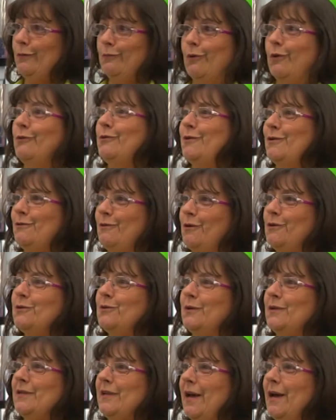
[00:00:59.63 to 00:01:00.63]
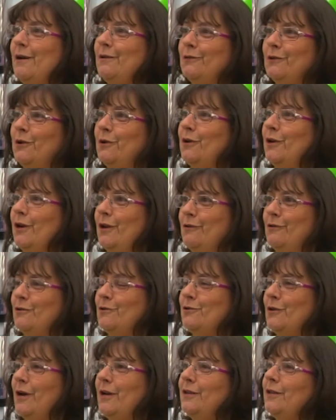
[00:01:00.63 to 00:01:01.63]
You roll their groceries out, load it in
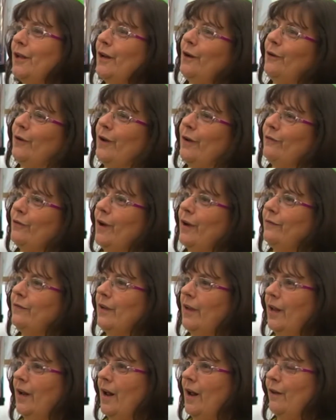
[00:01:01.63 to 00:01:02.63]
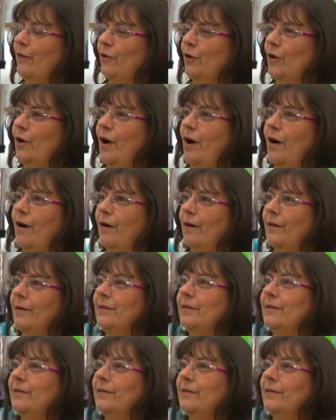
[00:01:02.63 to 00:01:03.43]
their trunk, they don't ever have to get out of their car.